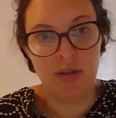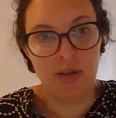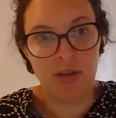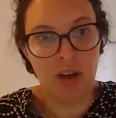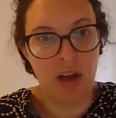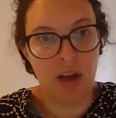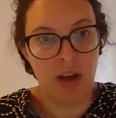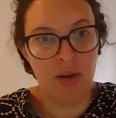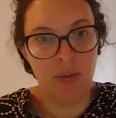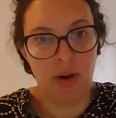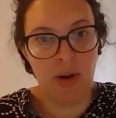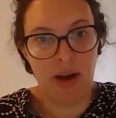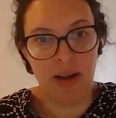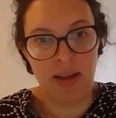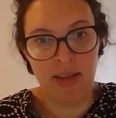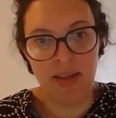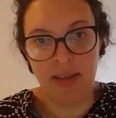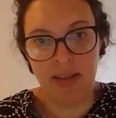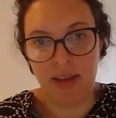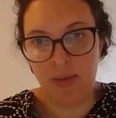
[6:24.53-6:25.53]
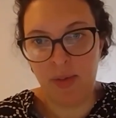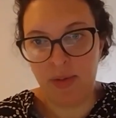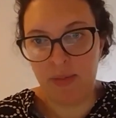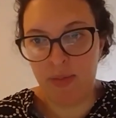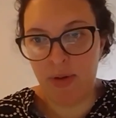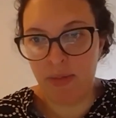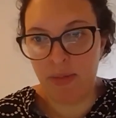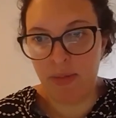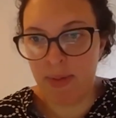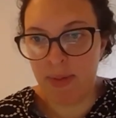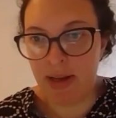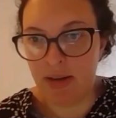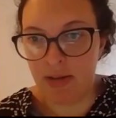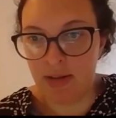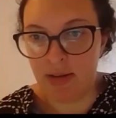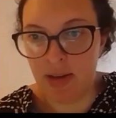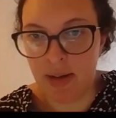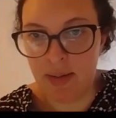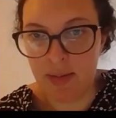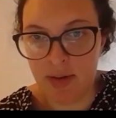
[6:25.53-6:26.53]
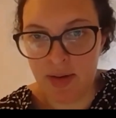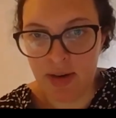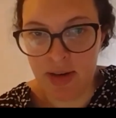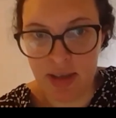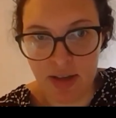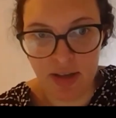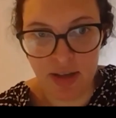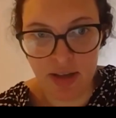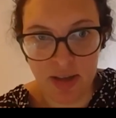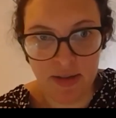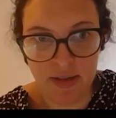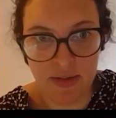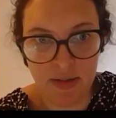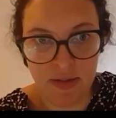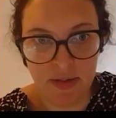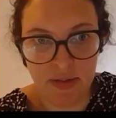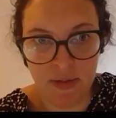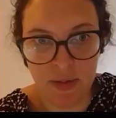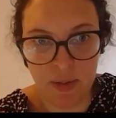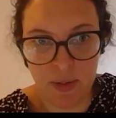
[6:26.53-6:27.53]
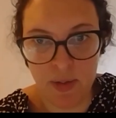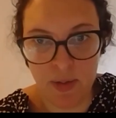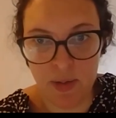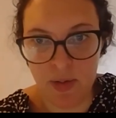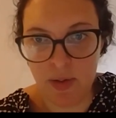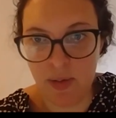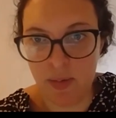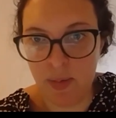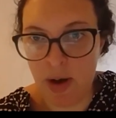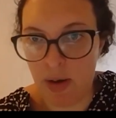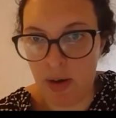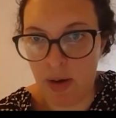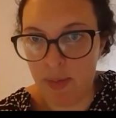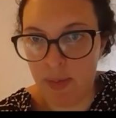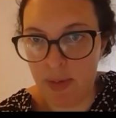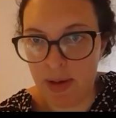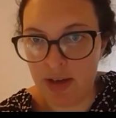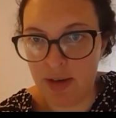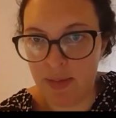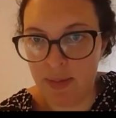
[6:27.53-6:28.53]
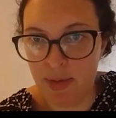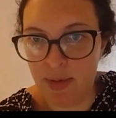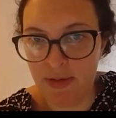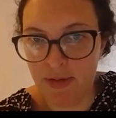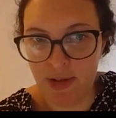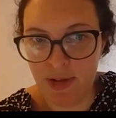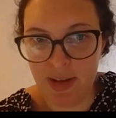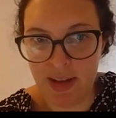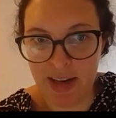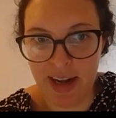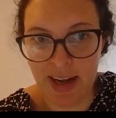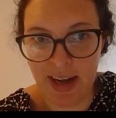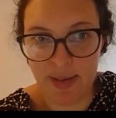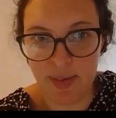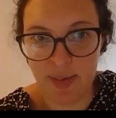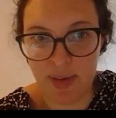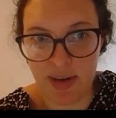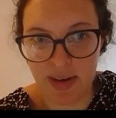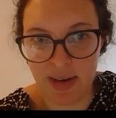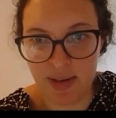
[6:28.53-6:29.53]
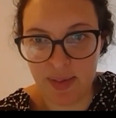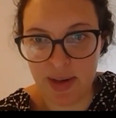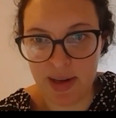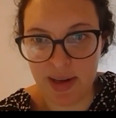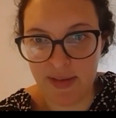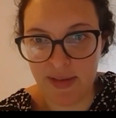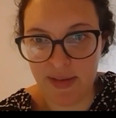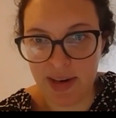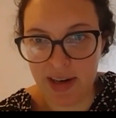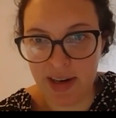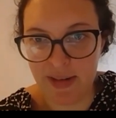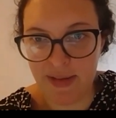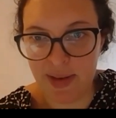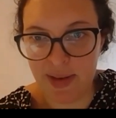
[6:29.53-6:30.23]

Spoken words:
So I think we've probably got time, Chris, just for, well, we should move on to the next one because we're going to run out